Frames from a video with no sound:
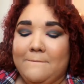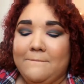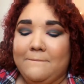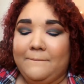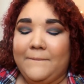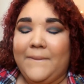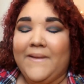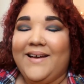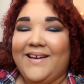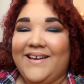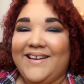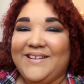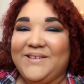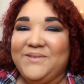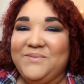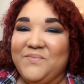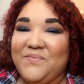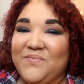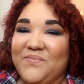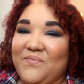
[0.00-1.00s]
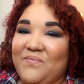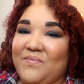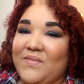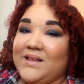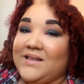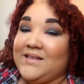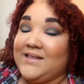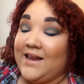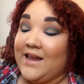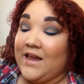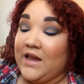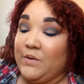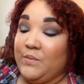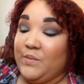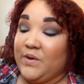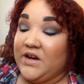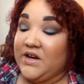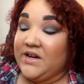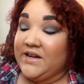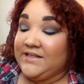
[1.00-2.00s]
But today
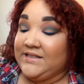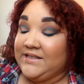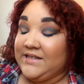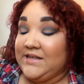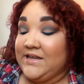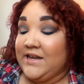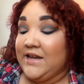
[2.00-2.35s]
we're going to sit